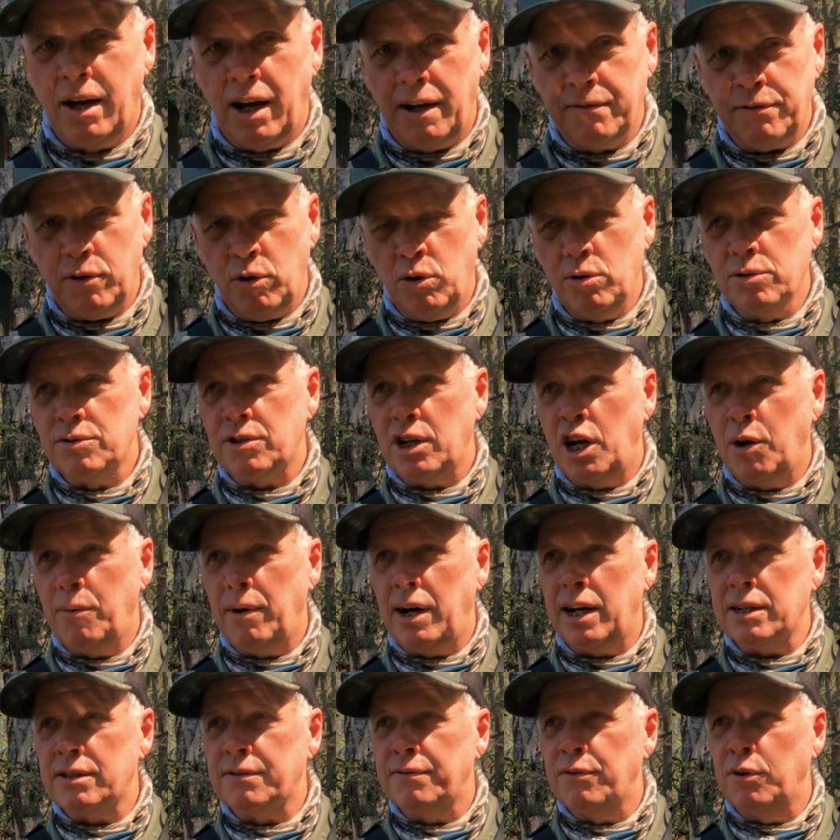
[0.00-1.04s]
I've also
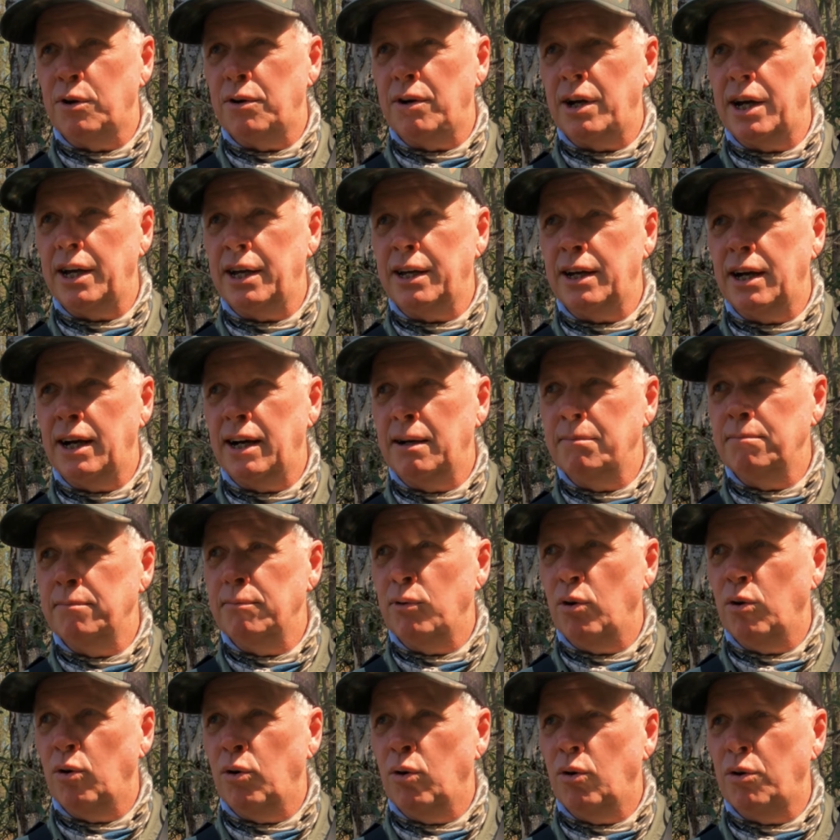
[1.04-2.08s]
asked for
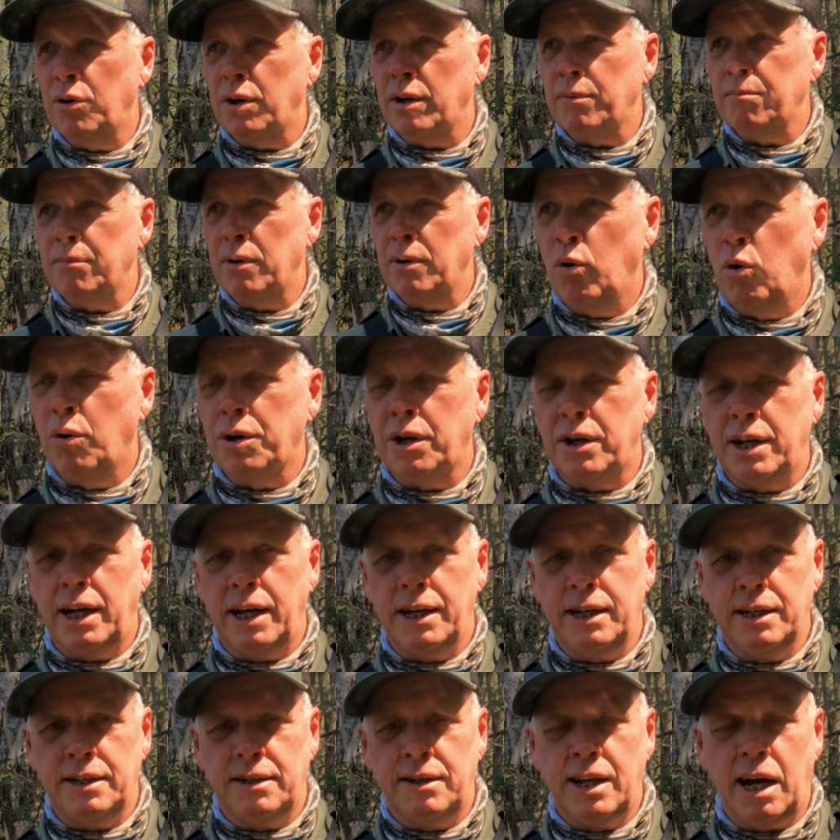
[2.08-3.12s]
or ordered
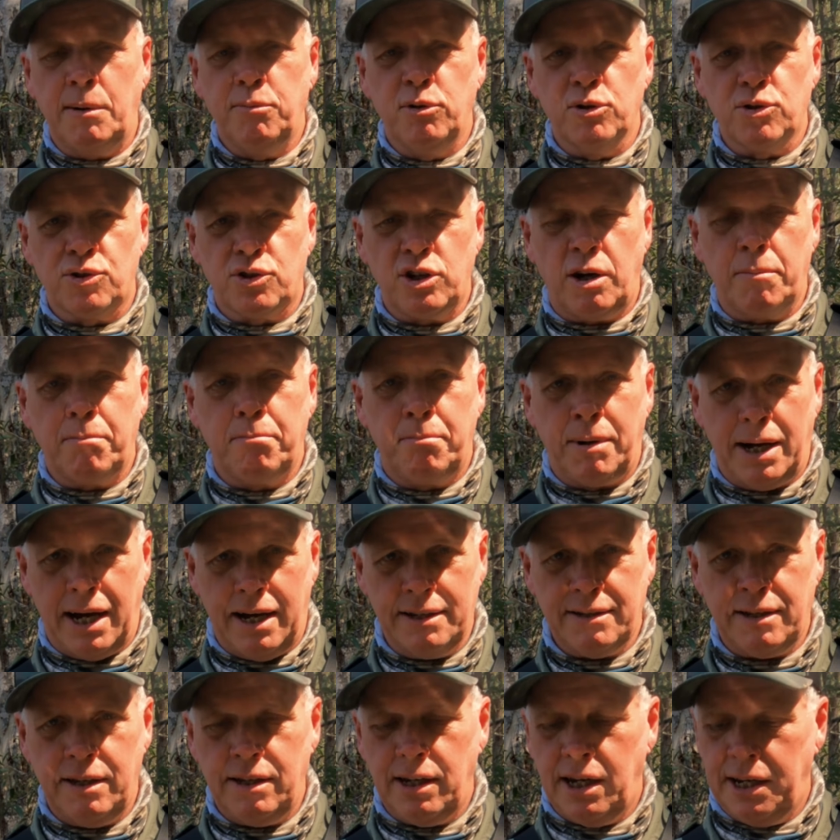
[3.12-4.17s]
a double shot
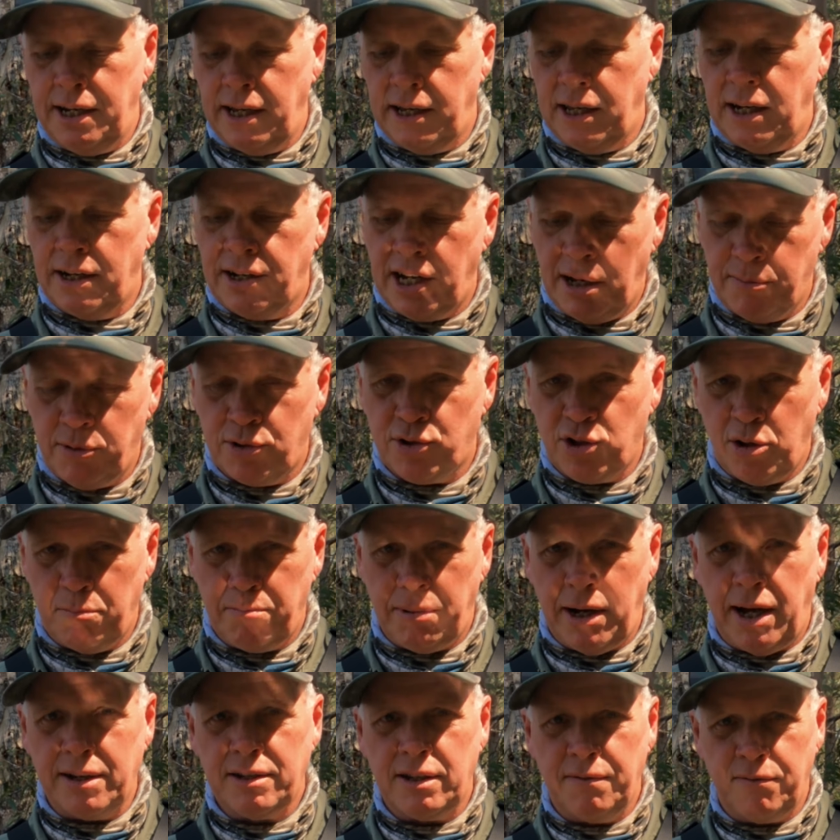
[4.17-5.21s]
basket. You can get a double shot
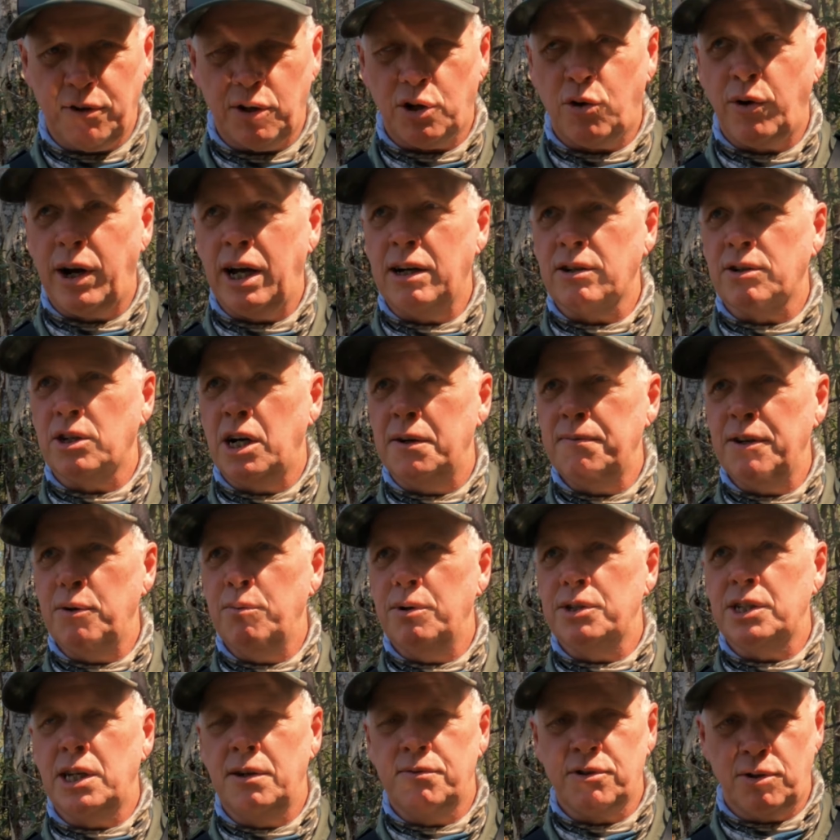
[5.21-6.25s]
basket for a ground coffee,
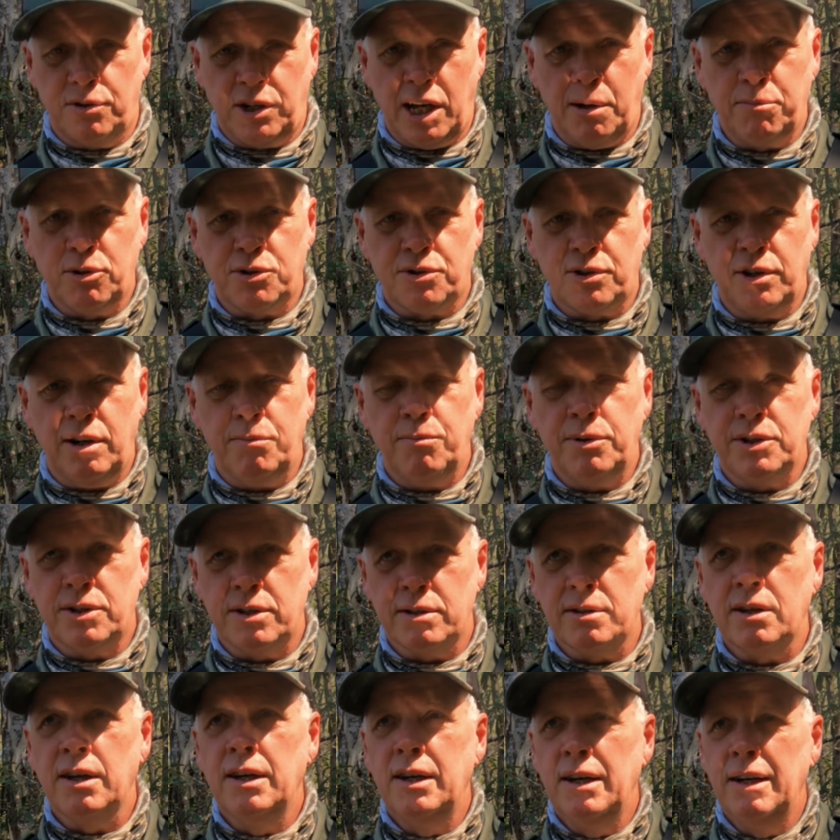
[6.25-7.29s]
which gives you a double shot, which
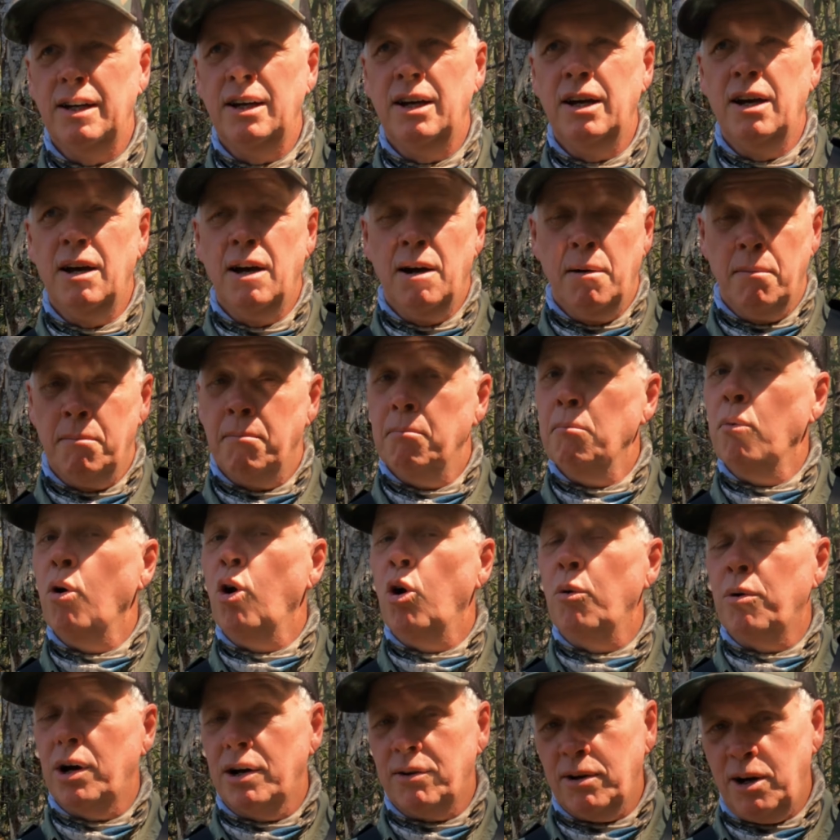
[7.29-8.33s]
is
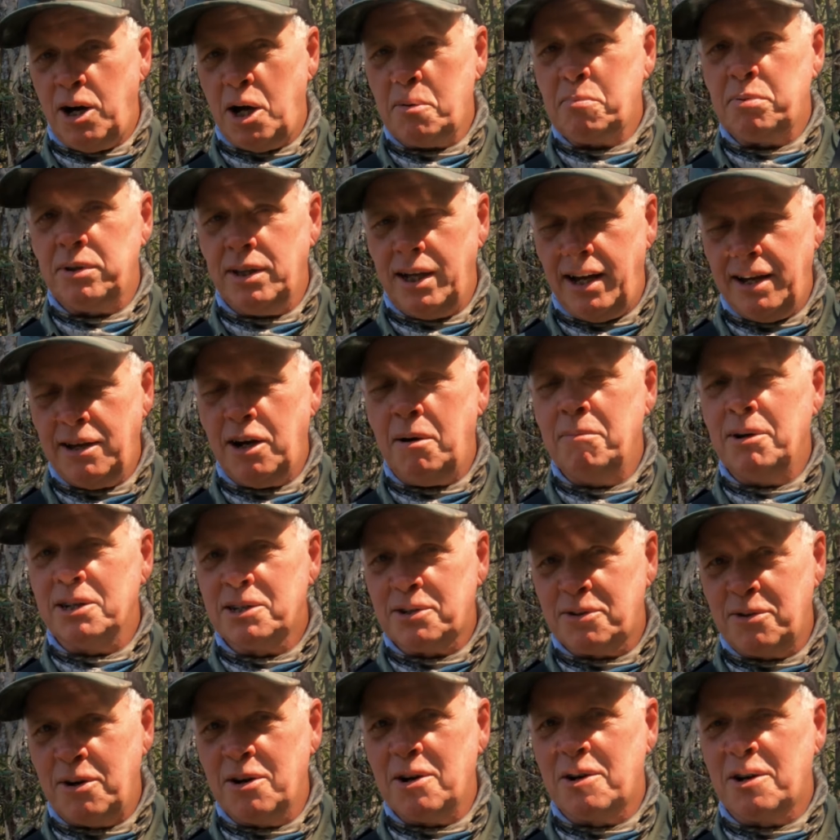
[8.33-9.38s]
more where I play. I'm a
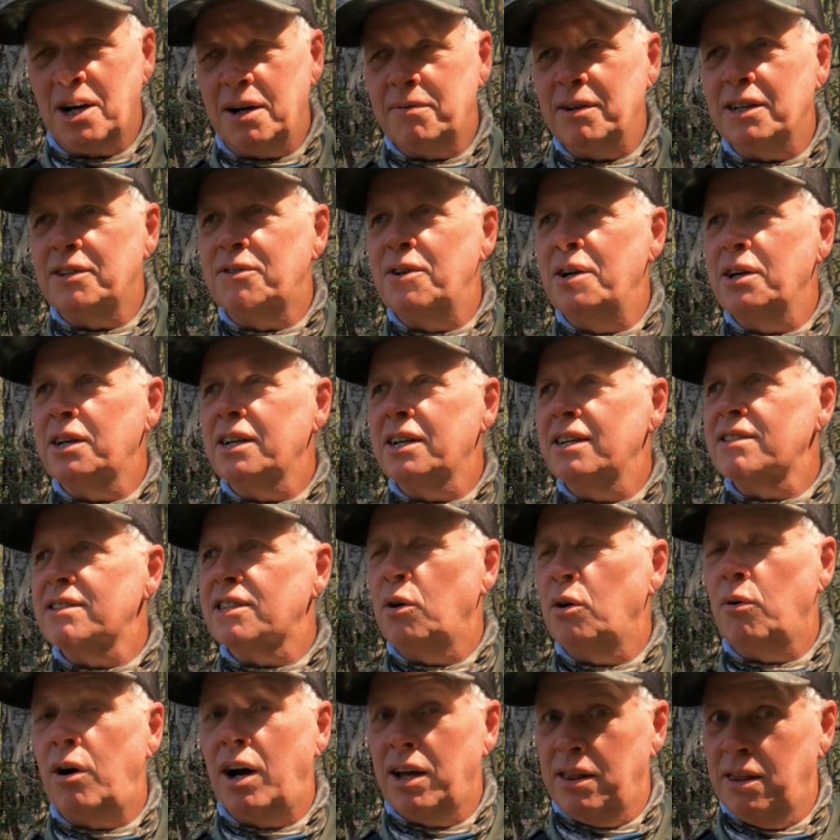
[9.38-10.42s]
strong coffee drinker,
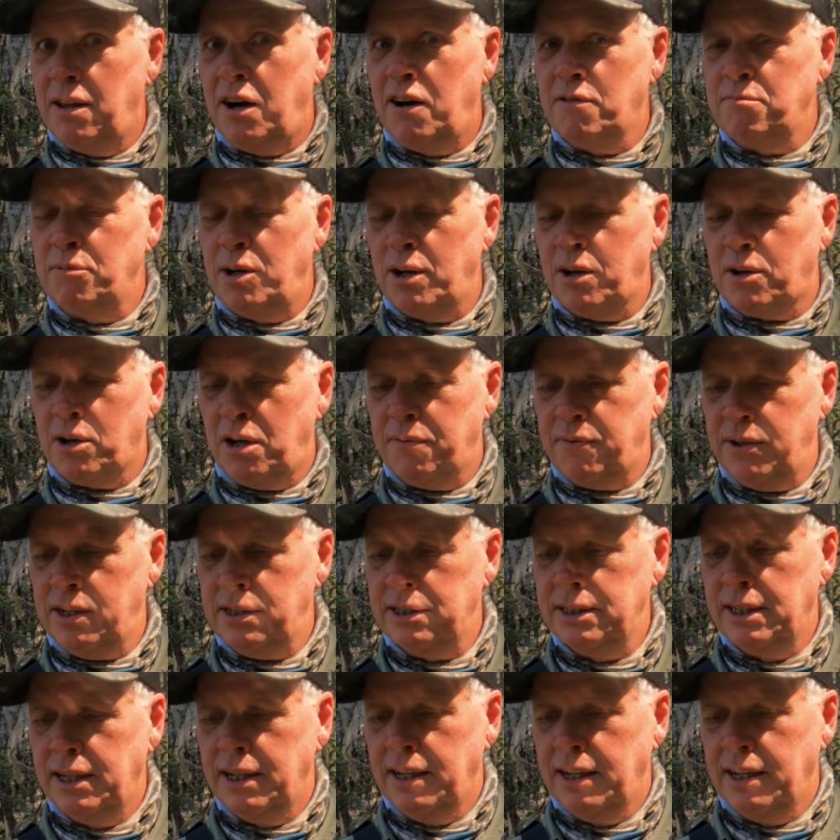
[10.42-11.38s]
so I love my coffee.